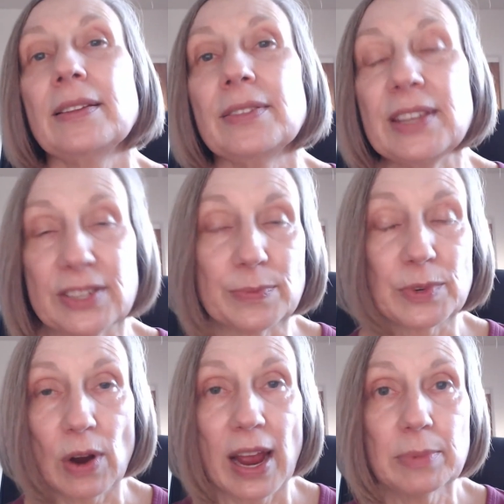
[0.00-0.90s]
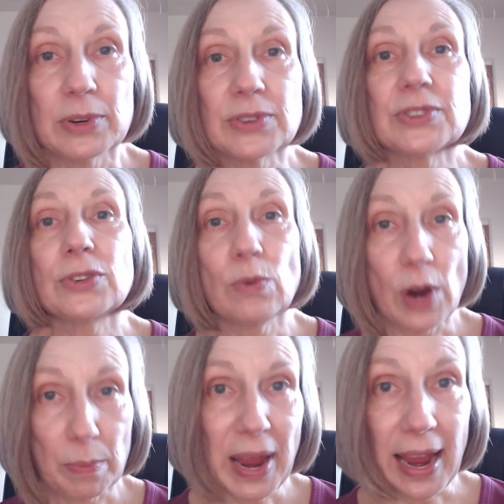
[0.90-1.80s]
the subscribers who
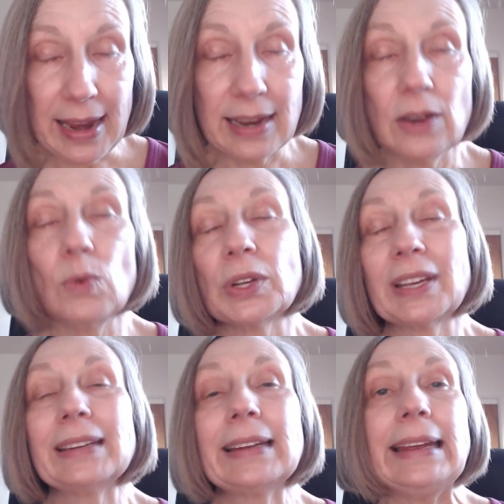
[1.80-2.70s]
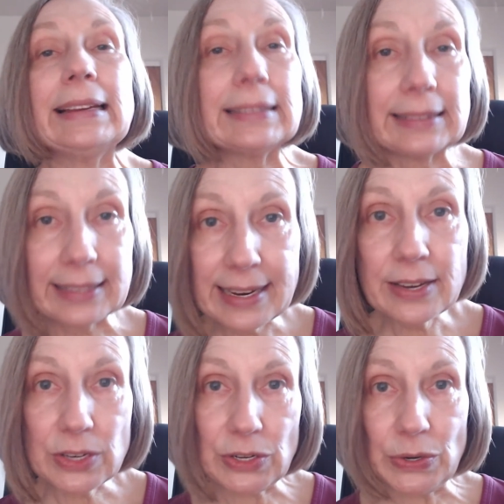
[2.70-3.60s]
are paying will get a link
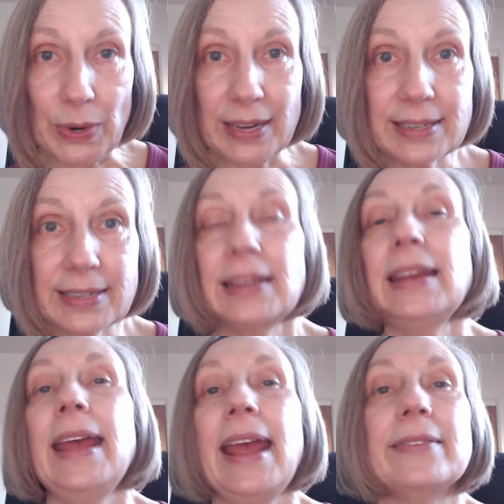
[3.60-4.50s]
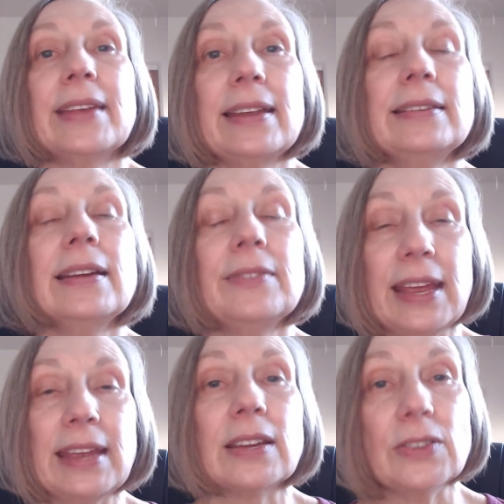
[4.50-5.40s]
to it, and then
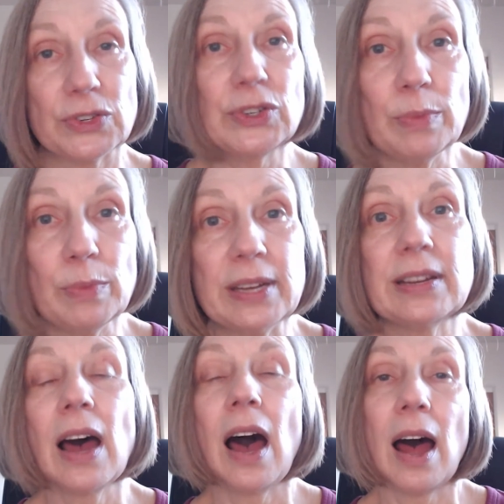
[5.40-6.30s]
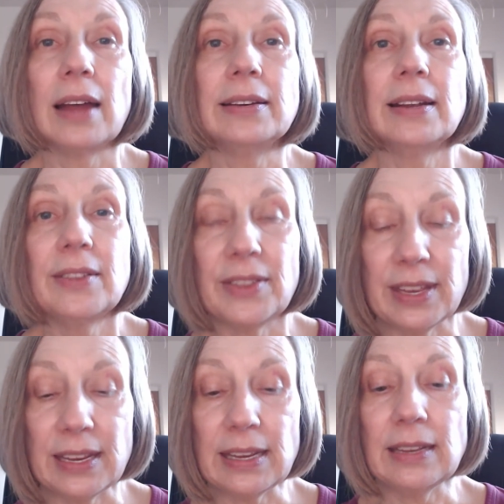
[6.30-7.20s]
they consume it on
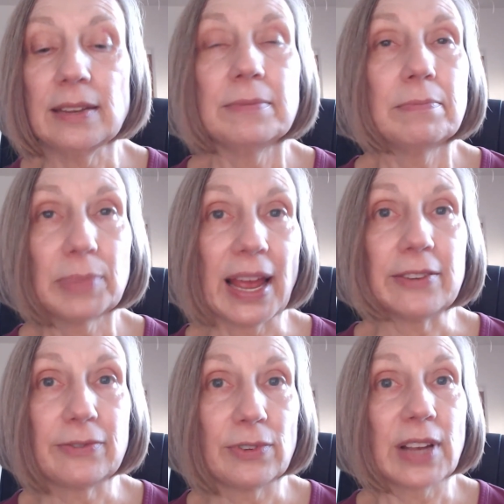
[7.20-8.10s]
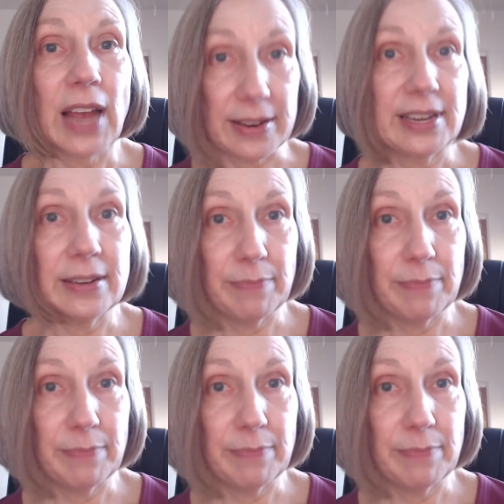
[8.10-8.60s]
the platform, content